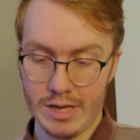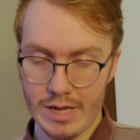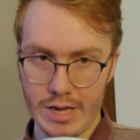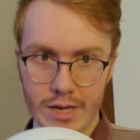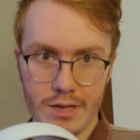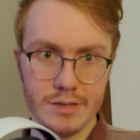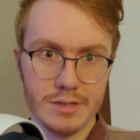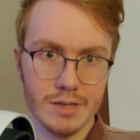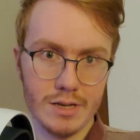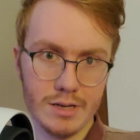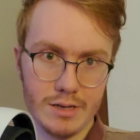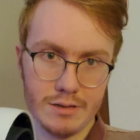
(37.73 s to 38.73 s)
And
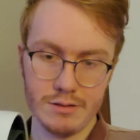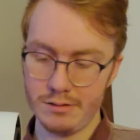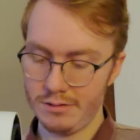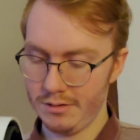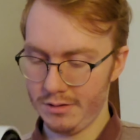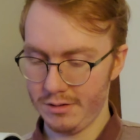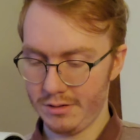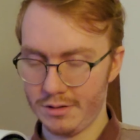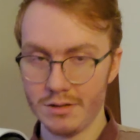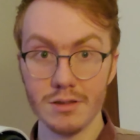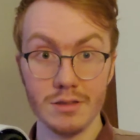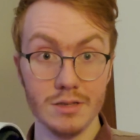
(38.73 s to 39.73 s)

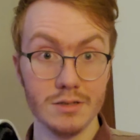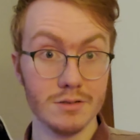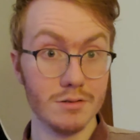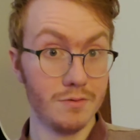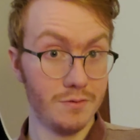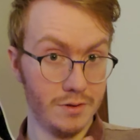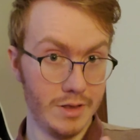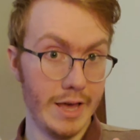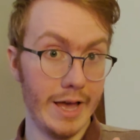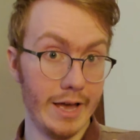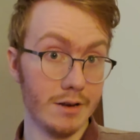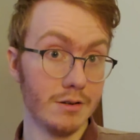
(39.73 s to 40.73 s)
these are for
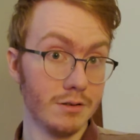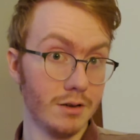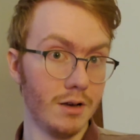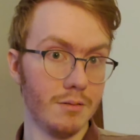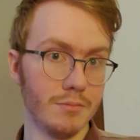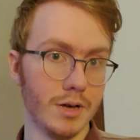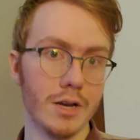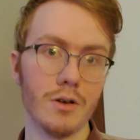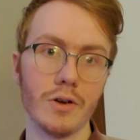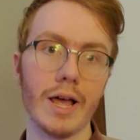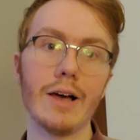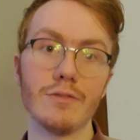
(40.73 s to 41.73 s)
that. I
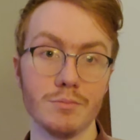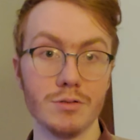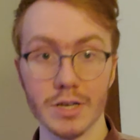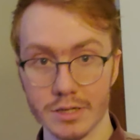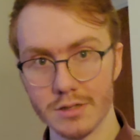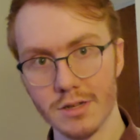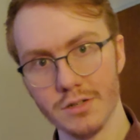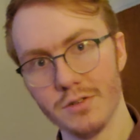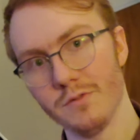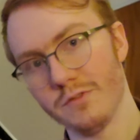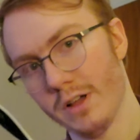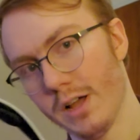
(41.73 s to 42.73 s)
don't have a
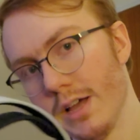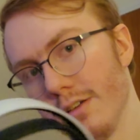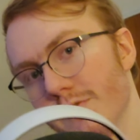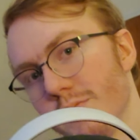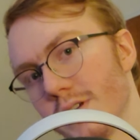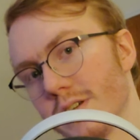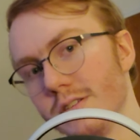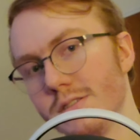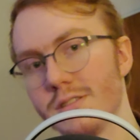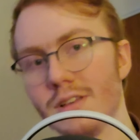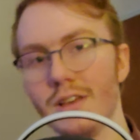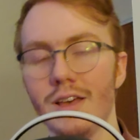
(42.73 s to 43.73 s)
PlayStation 5
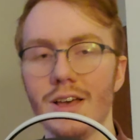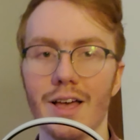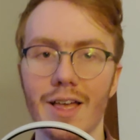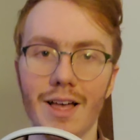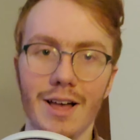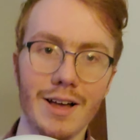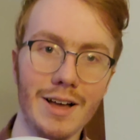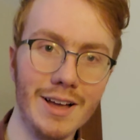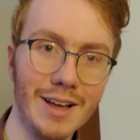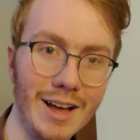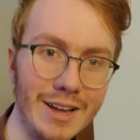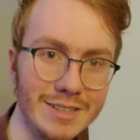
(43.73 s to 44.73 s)
because
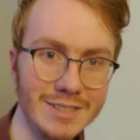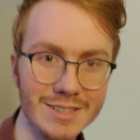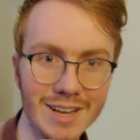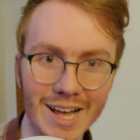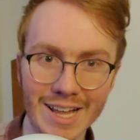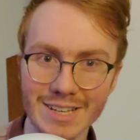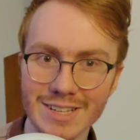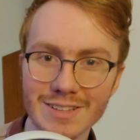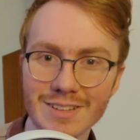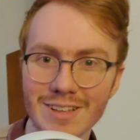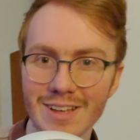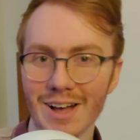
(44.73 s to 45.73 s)
I
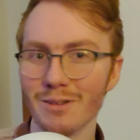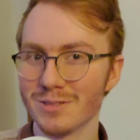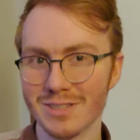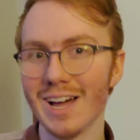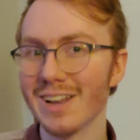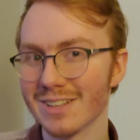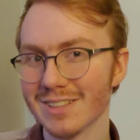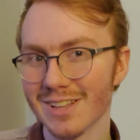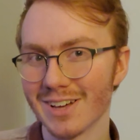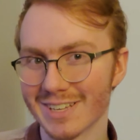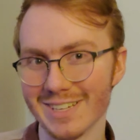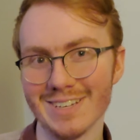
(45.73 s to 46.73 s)
was not
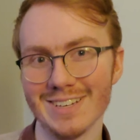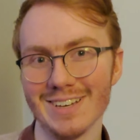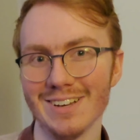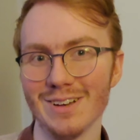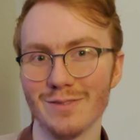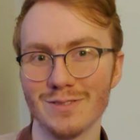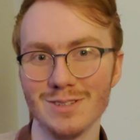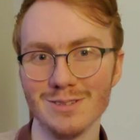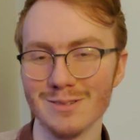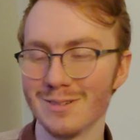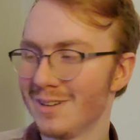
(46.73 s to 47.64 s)
lucky enough to